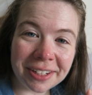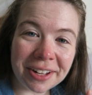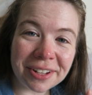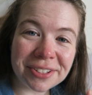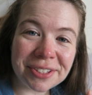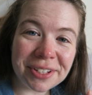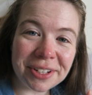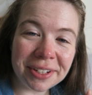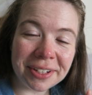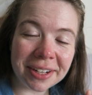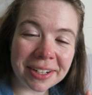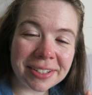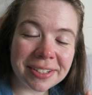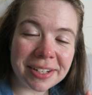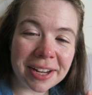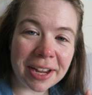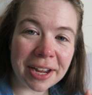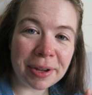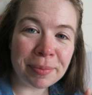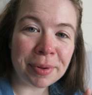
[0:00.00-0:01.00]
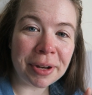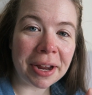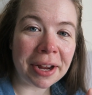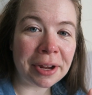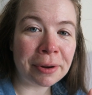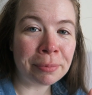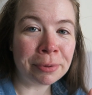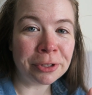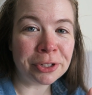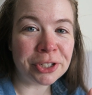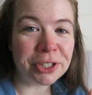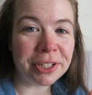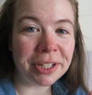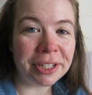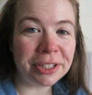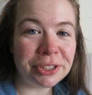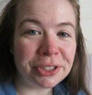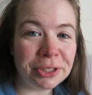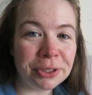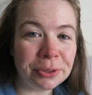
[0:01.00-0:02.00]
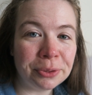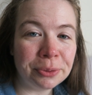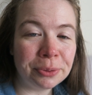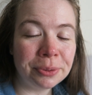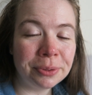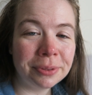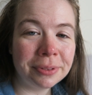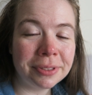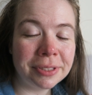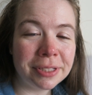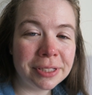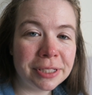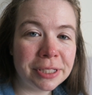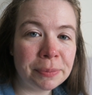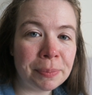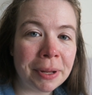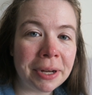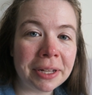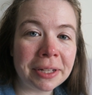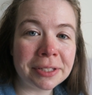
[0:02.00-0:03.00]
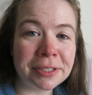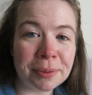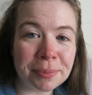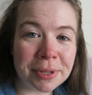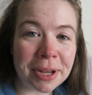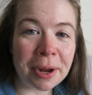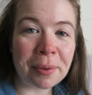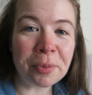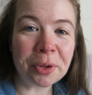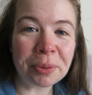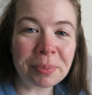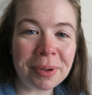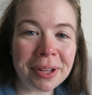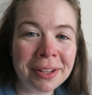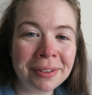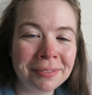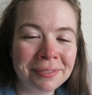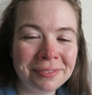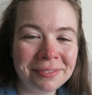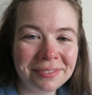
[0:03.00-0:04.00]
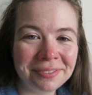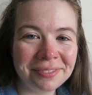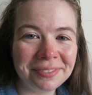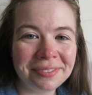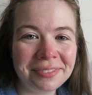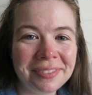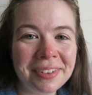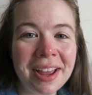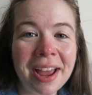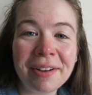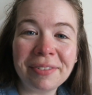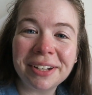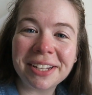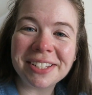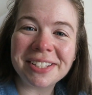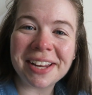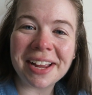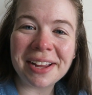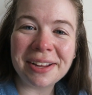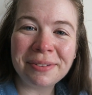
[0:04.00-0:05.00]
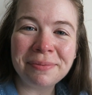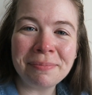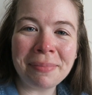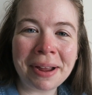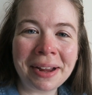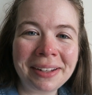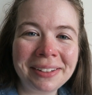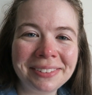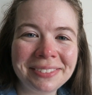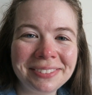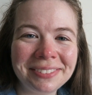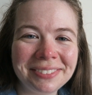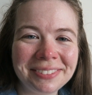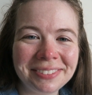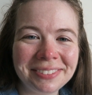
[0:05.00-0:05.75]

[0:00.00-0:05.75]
I'll see you next time, and I appreciate you spending some time with me. Have a nice day. Bye.